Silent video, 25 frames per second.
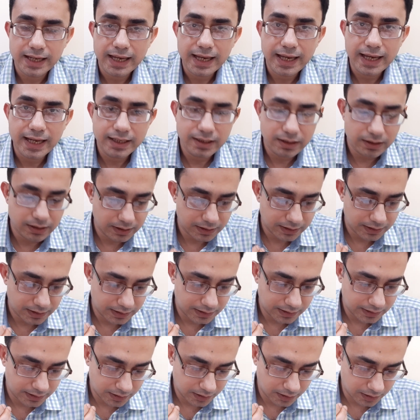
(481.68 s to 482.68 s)
And
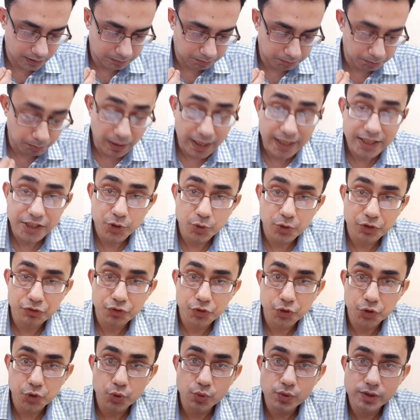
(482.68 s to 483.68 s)
mind you, if
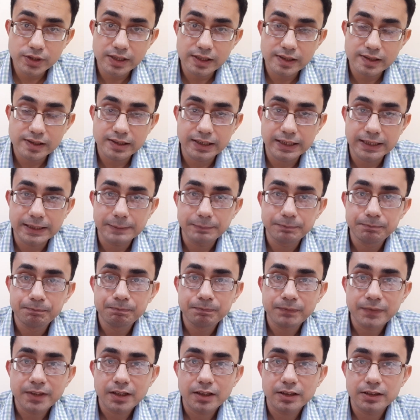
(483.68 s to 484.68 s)
you use this thing,
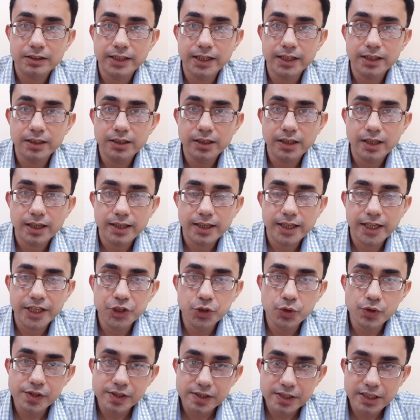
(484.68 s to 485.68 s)
then in
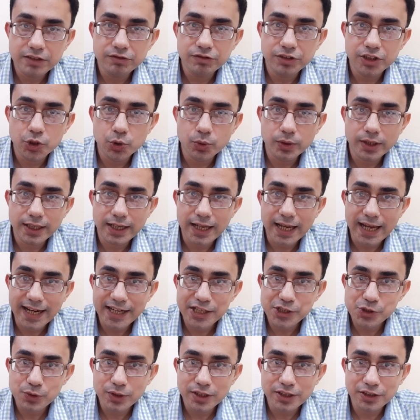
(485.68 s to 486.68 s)
your CV, you can
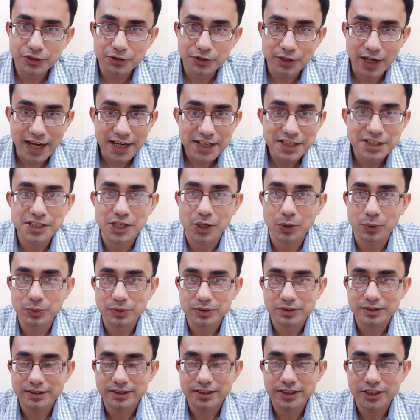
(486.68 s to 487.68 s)
actually write down
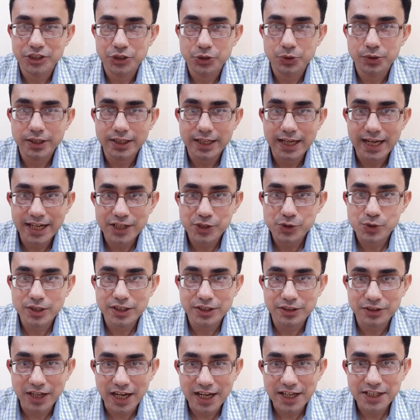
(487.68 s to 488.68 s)

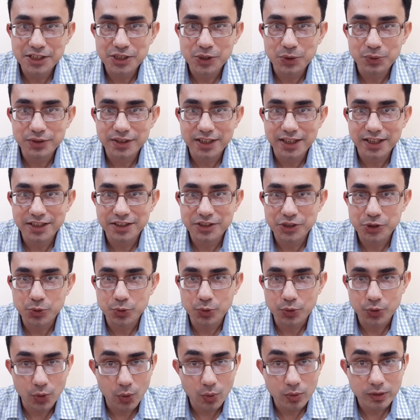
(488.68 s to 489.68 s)
that you
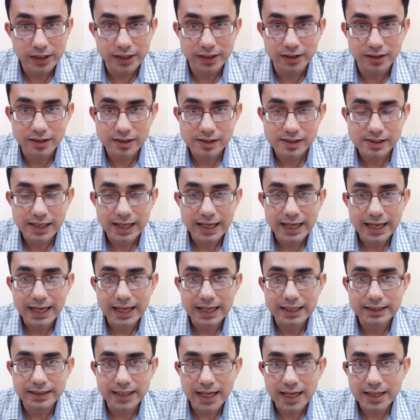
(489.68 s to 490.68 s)
know Linux,
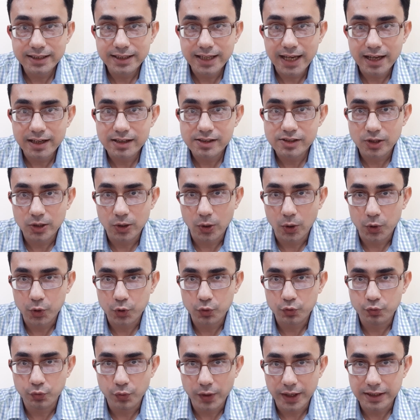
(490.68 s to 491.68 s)
and that carries a lot
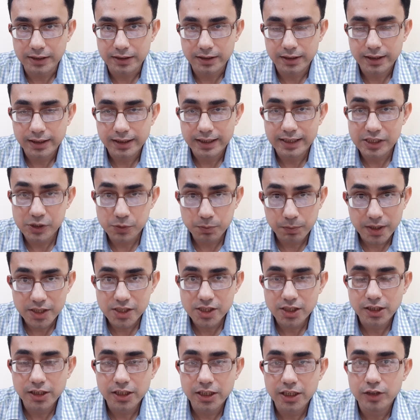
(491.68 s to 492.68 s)
of weight,
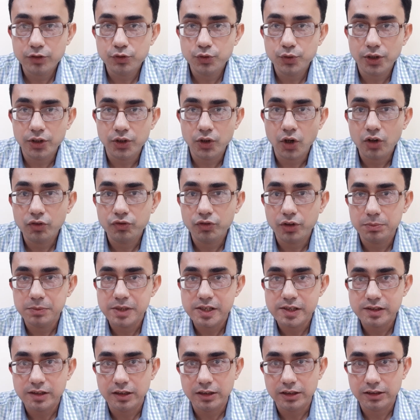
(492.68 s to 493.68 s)
especially if you're not from the
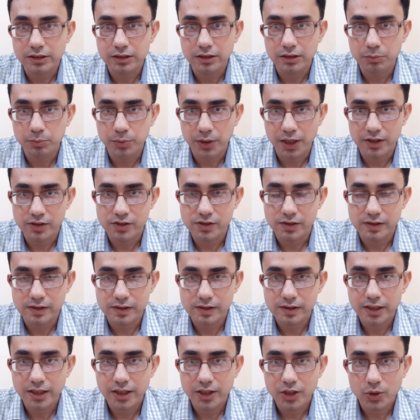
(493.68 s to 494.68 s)
circuital
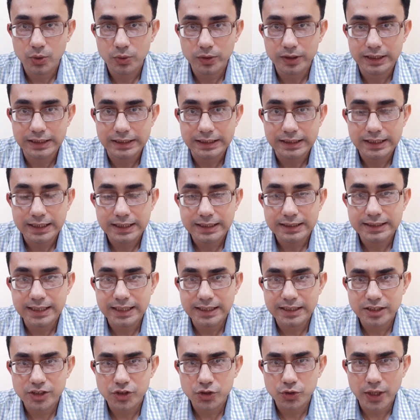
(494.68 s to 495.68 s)
branches. Okay,
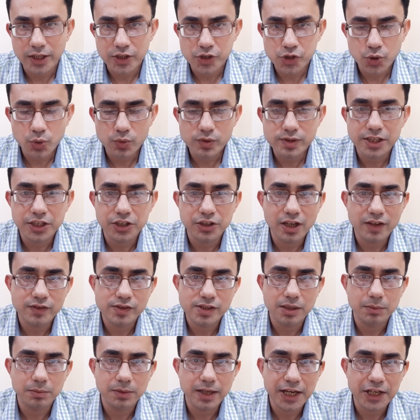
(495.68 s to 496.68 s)
that shows that you have
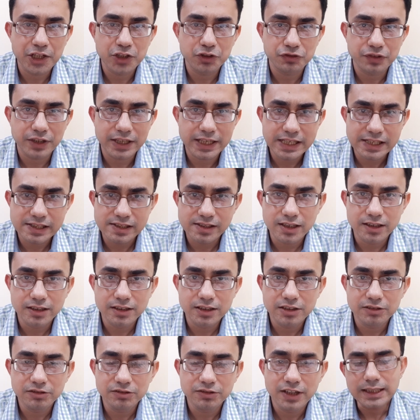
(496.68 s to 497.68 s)
some kind of
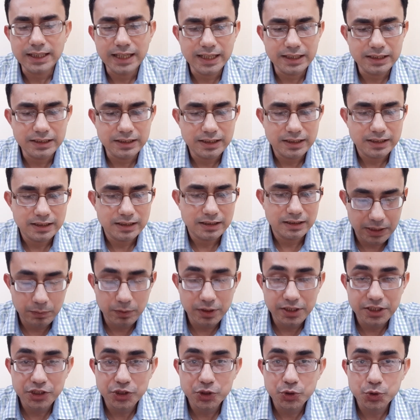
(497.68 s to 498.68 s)
incentive and
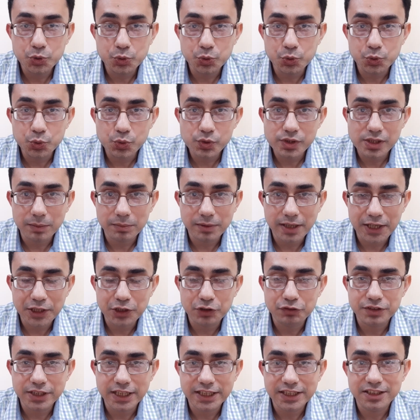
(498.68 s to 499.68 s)
ability to do some kind
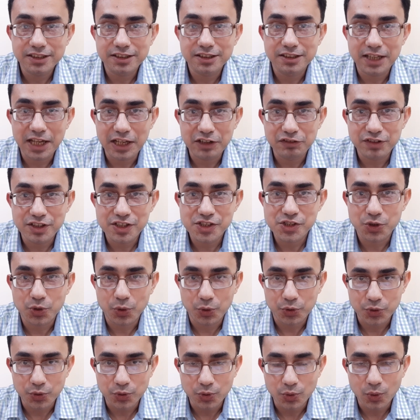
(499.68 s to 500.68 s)
of technical adventure
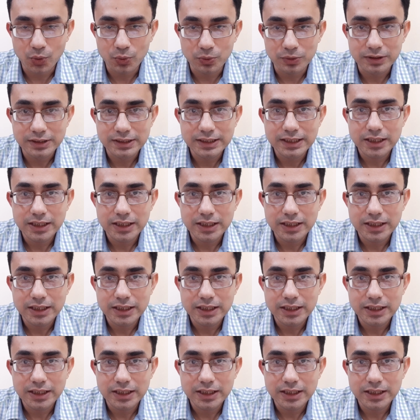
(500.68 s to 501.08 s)
on your own.